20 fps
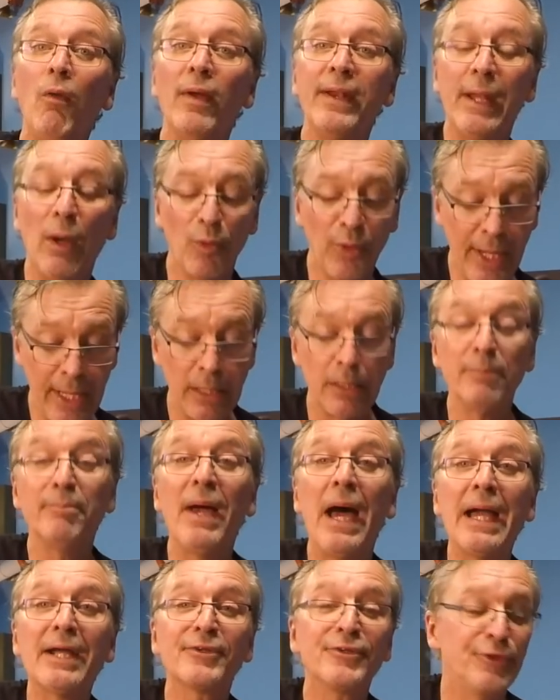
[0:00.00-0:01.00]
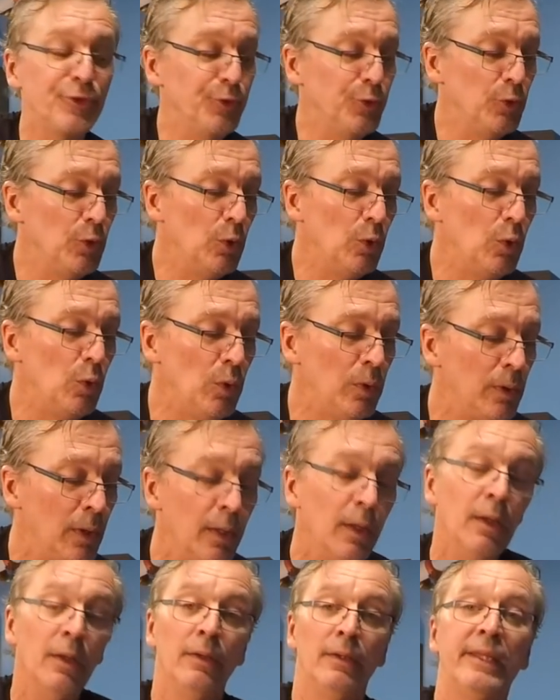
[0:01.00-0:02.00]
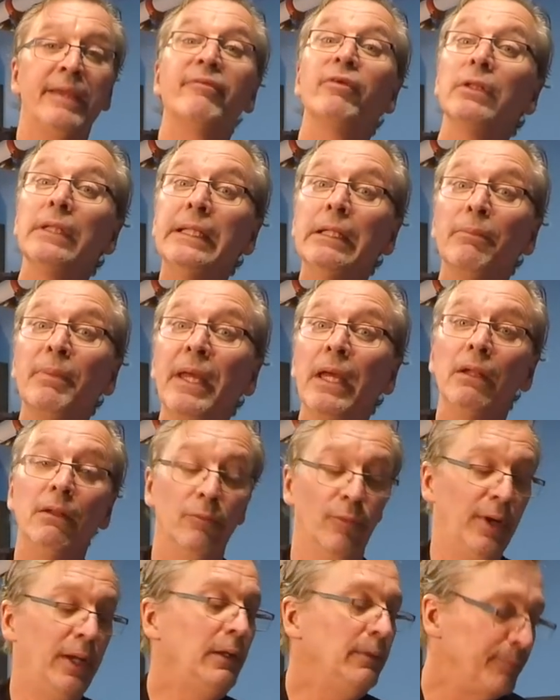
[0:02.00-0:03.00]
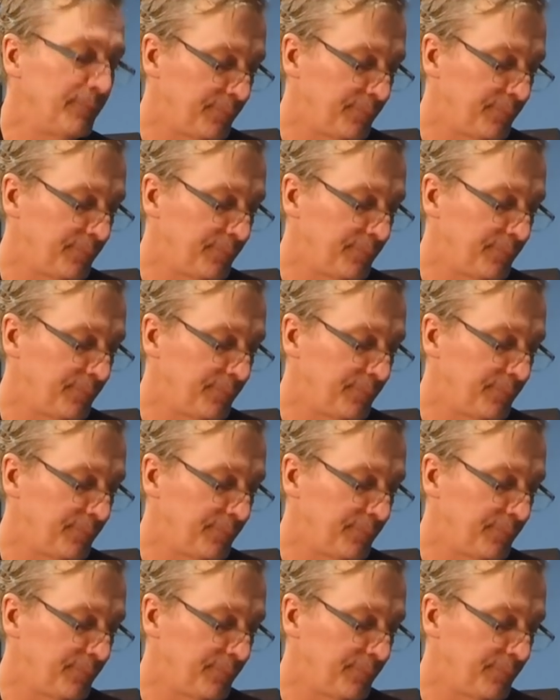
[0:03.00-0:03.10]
And now we're heading back to Give a Little Bit, right?